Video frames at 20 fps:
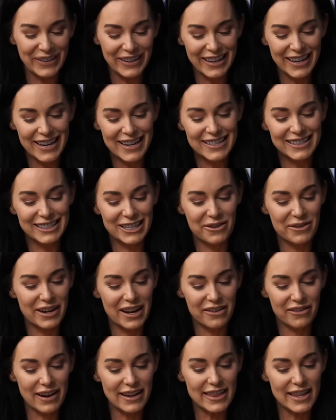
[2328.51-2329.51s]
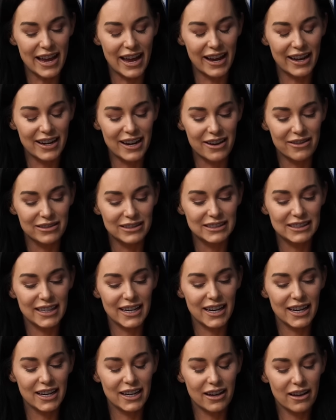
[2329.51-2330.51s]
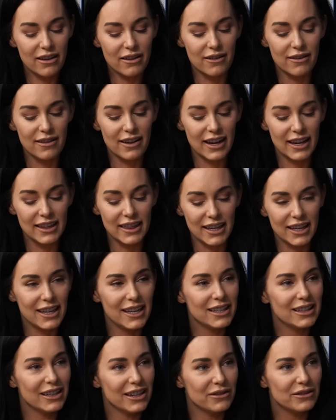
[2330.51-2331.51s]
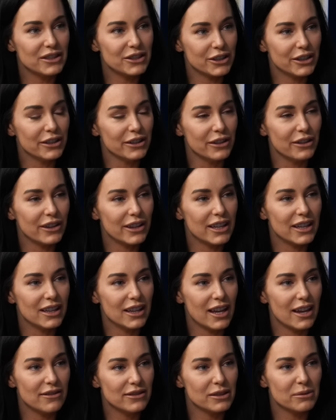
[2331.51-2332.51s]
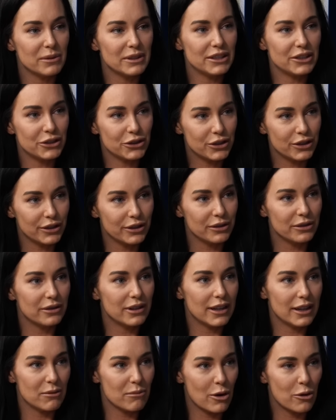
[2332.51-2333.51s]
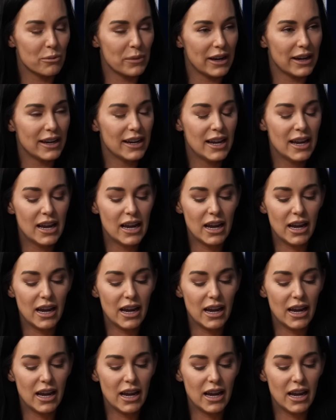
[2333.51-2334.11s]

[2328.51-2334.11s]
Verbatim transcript: Yeah. So when I read that, I was like, oh, I think he loves truth. He yeah. loves what's true in the moment. Yeah.